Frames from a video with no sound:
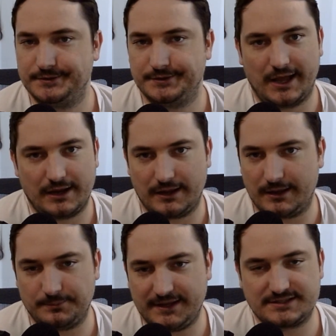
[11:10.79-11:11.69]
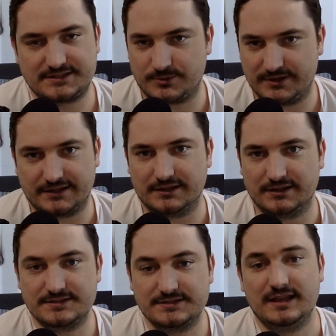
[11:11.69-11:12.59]
I mean, it's
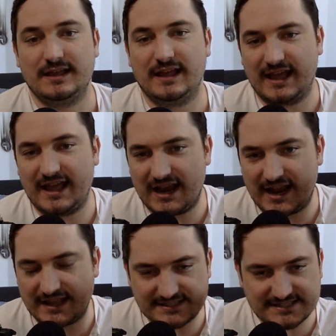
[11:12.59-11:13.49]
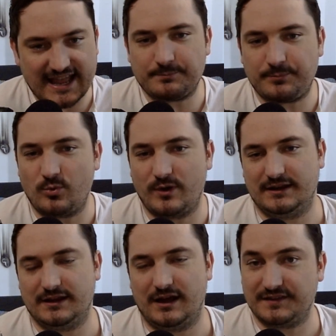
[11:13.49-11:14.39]
ridiculous. At the same point
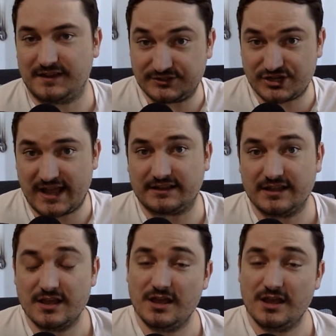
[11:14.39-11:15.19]
on that check,